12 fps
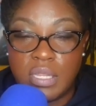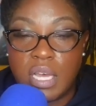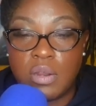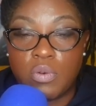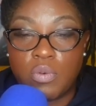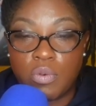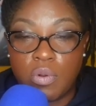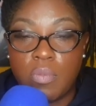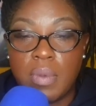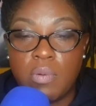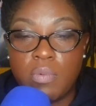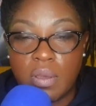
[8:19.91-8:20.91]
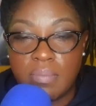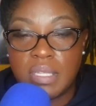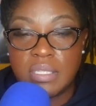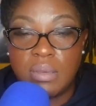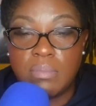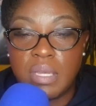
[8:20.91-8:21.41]
that are grooming
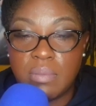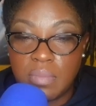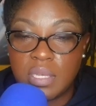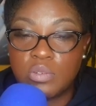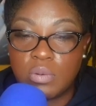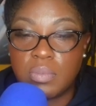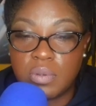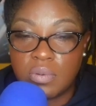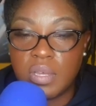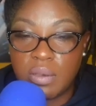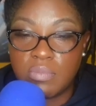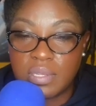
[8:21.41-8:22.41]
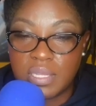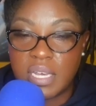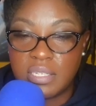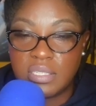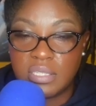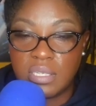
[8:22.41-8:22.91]
women to be miserable in
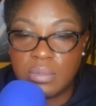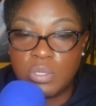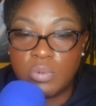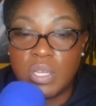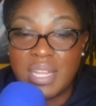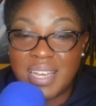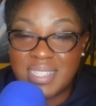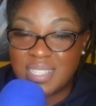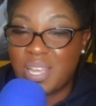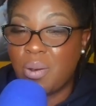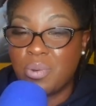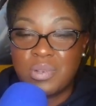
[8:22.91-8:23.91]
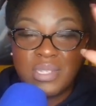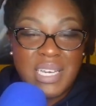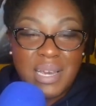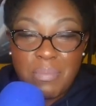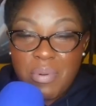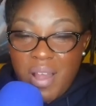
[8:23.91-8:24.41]
relationships when that's
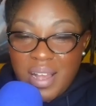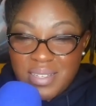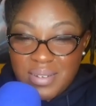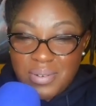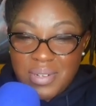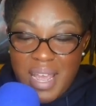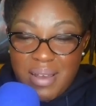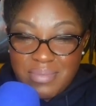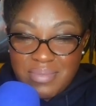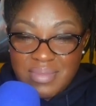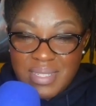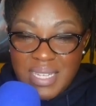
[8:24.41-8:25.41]
totally impractical now.